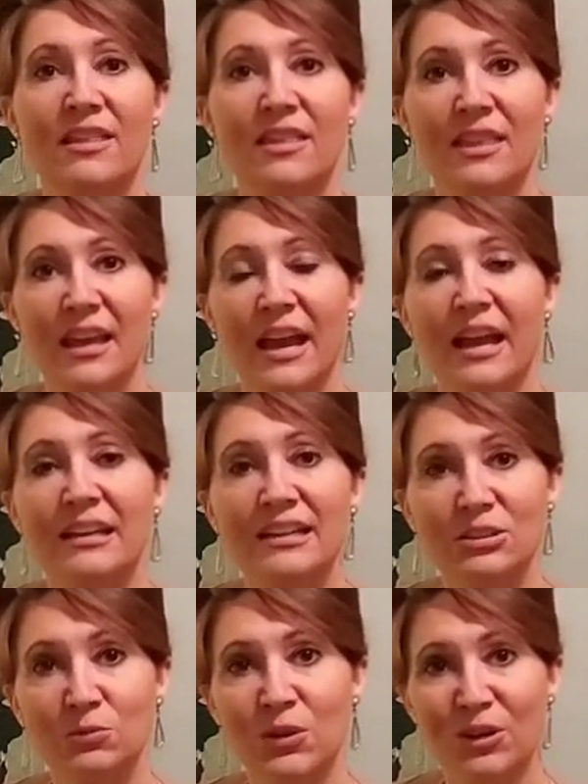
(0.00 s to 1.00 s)
that
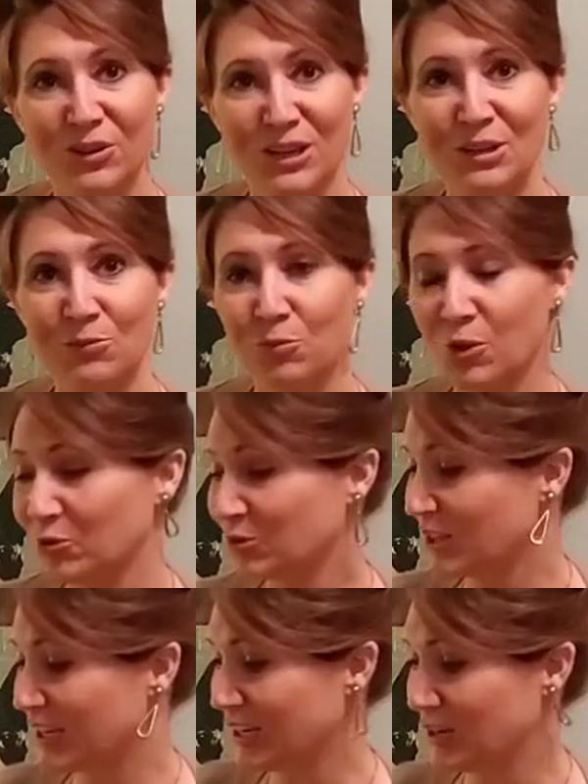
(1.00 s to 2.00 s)
is where he
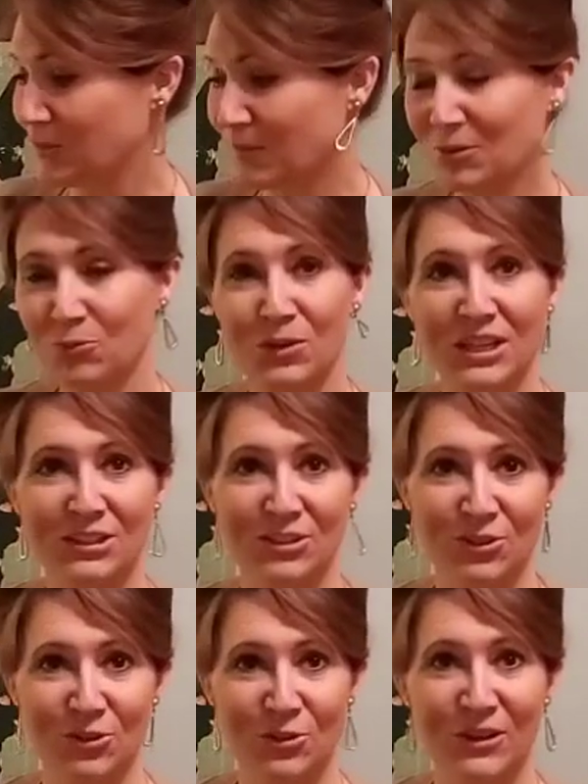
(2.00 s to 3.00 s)
wrote the hymn we
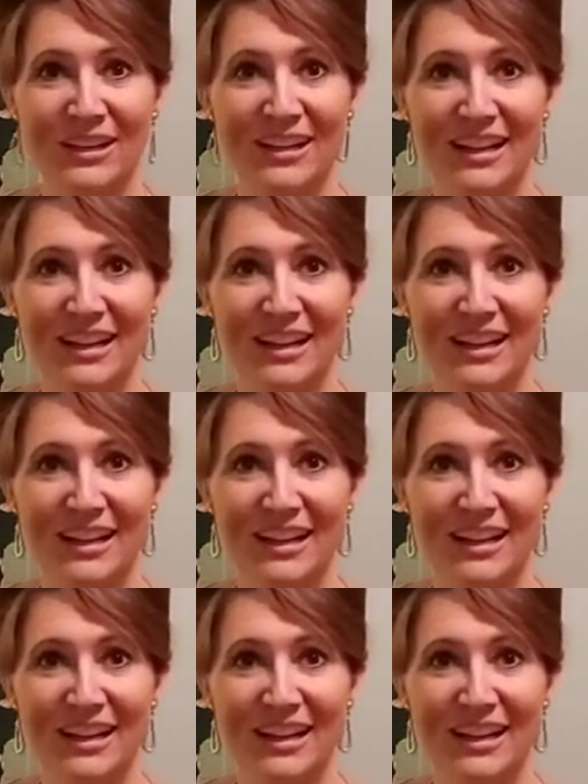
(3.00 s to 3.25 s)
know